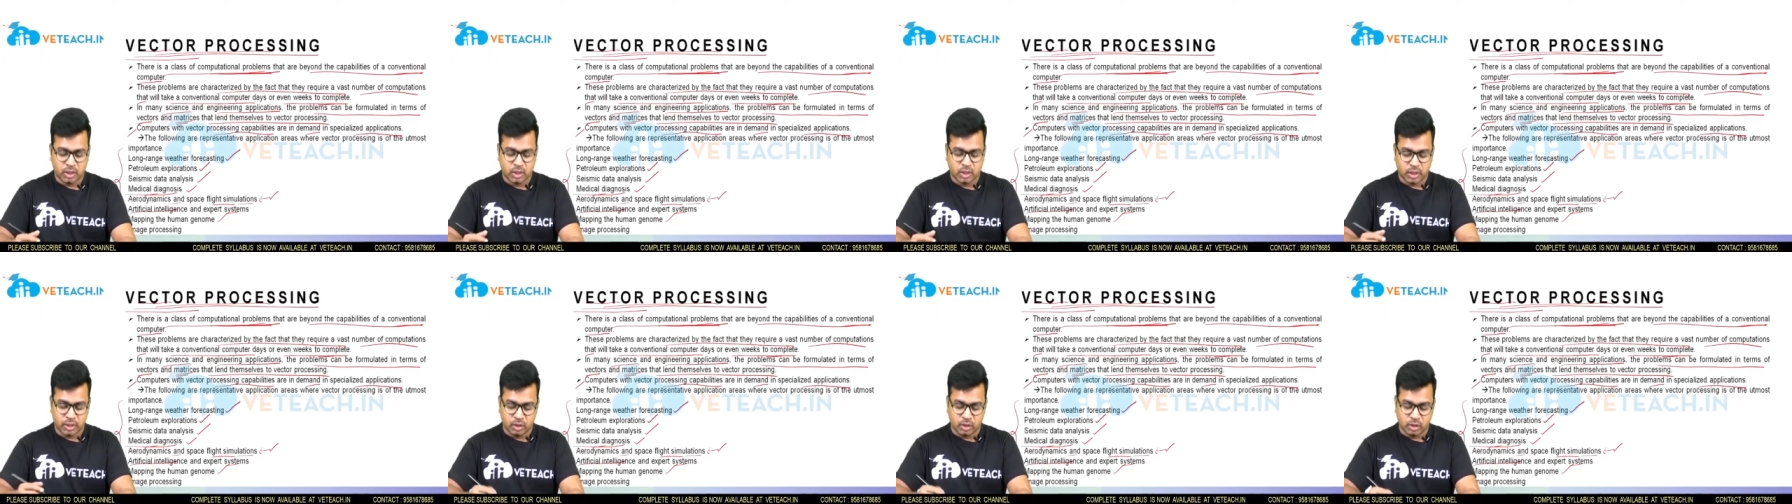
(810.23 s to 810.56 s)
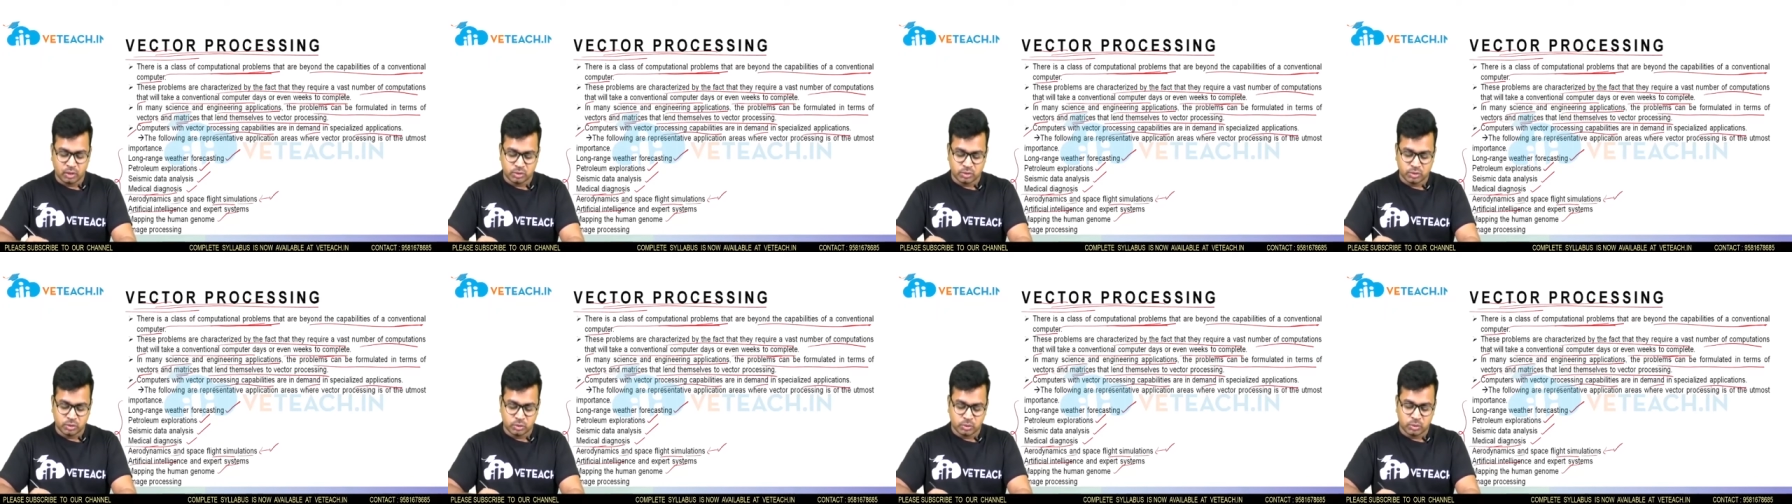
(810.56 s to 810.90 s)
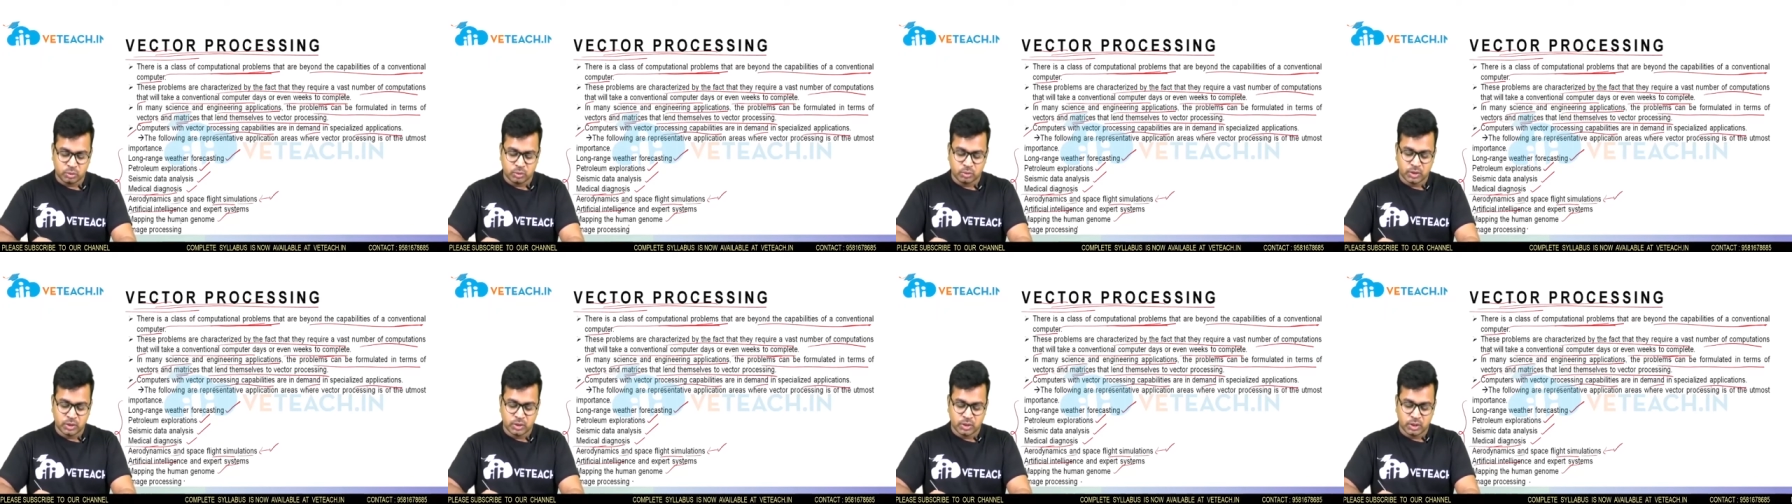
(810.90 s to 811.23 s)
and
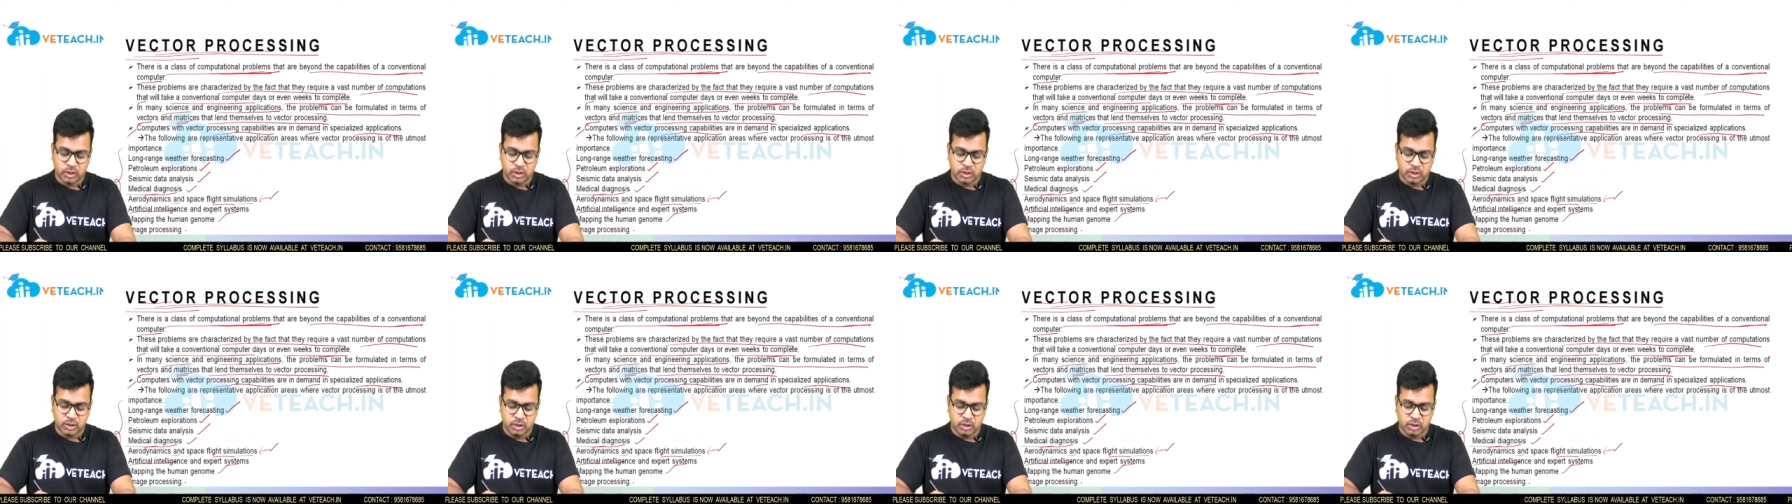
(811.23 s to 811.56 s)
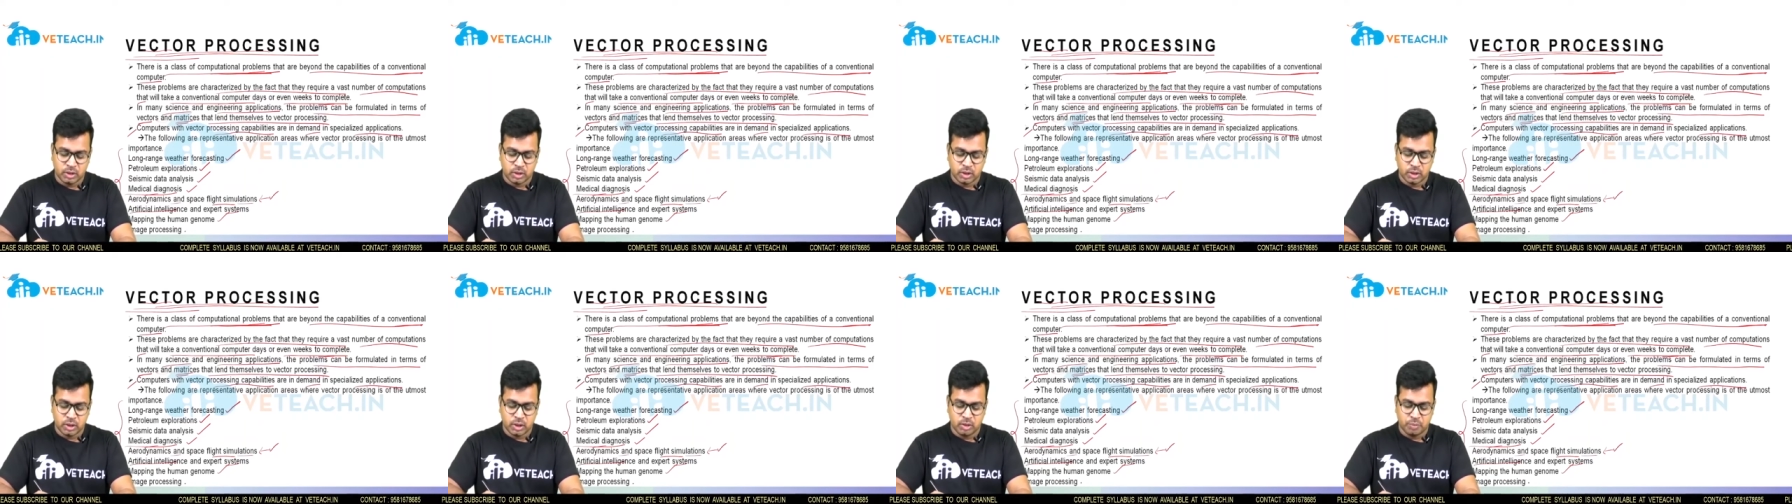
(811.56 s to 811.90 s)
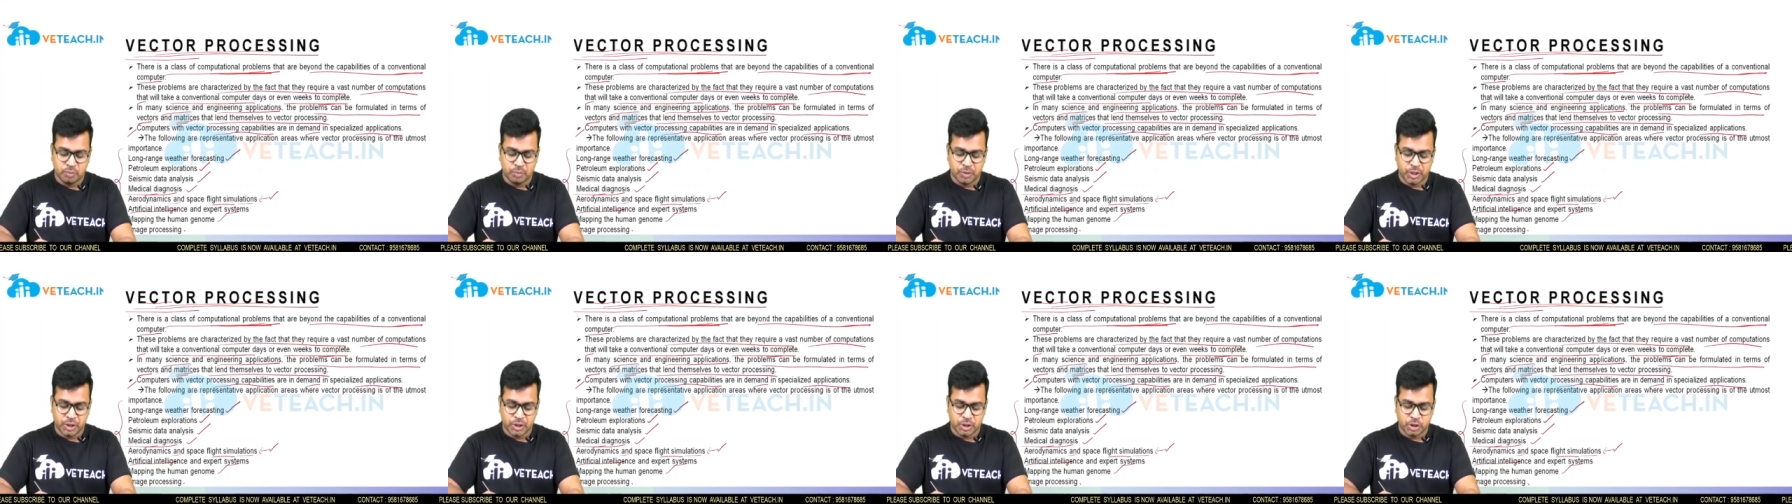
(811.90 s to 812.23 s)
also in the
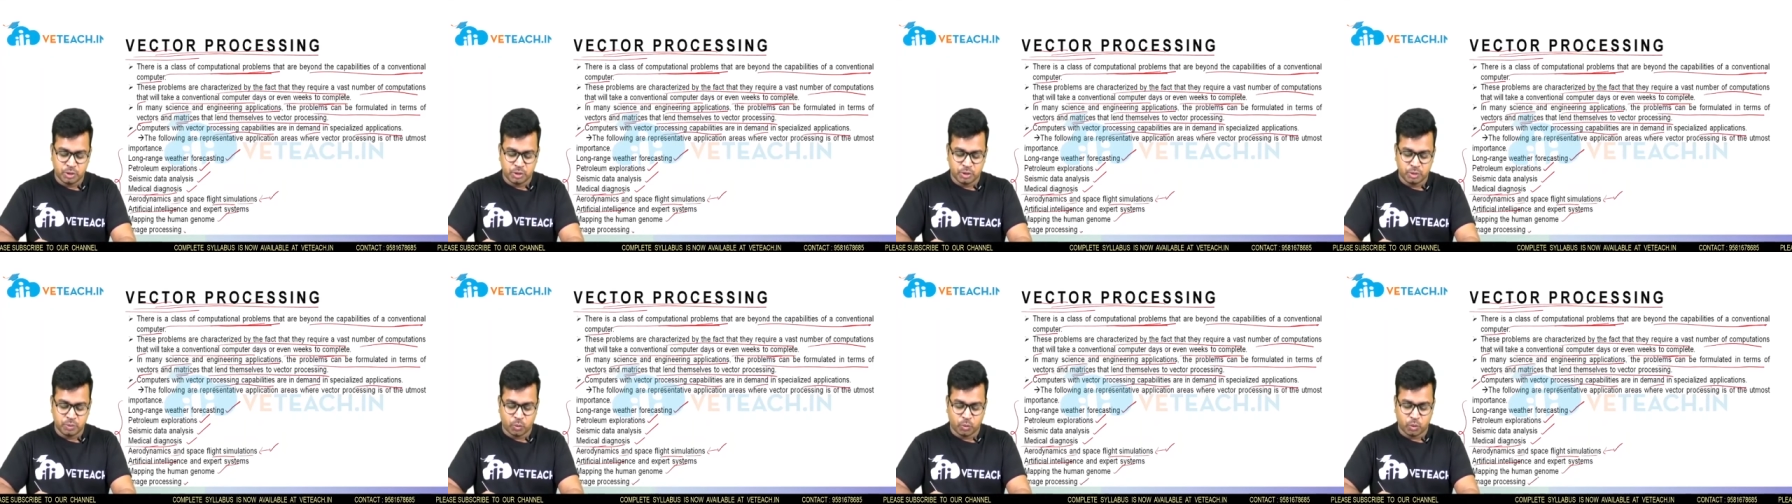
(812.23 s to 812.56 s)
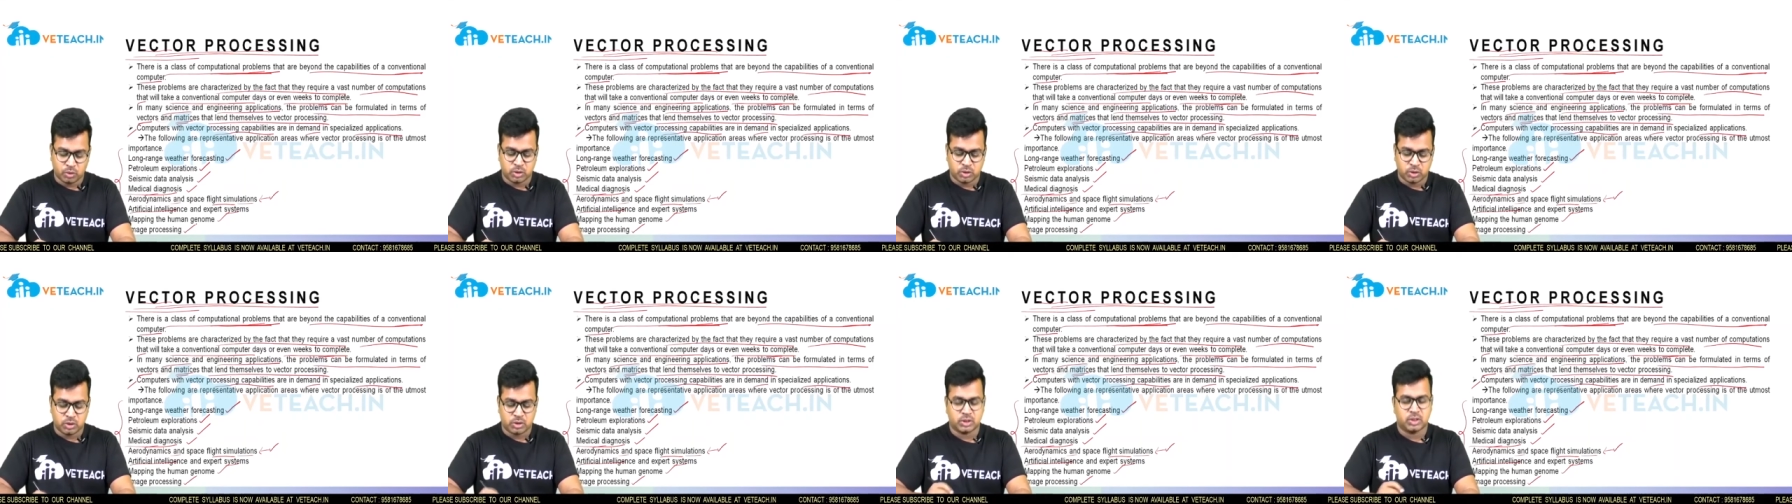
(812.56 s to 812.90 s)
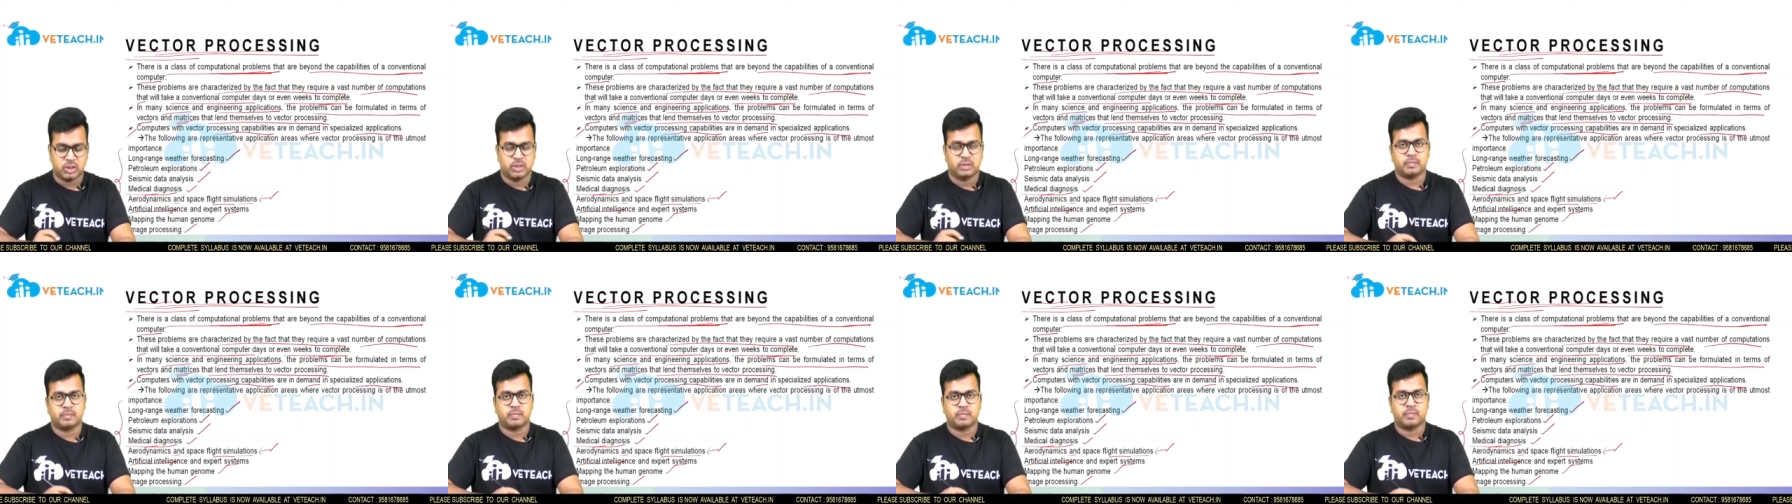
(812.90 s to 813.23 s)
image
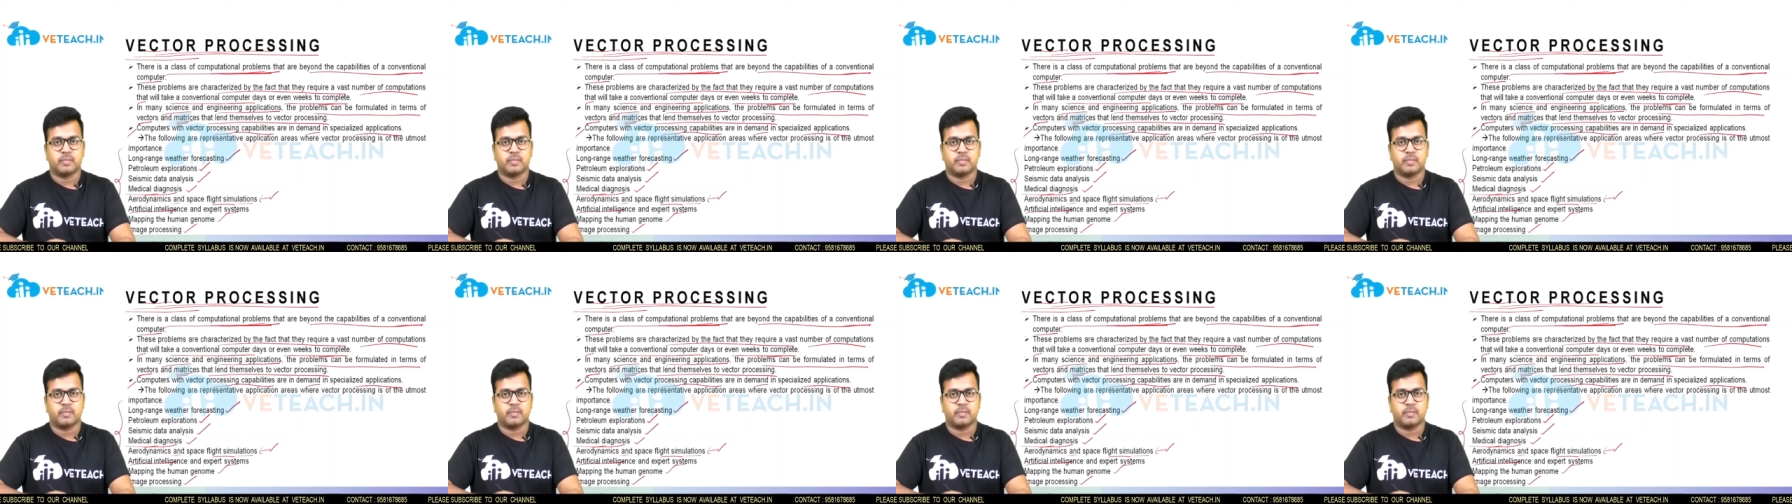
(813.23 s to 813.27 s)
processing.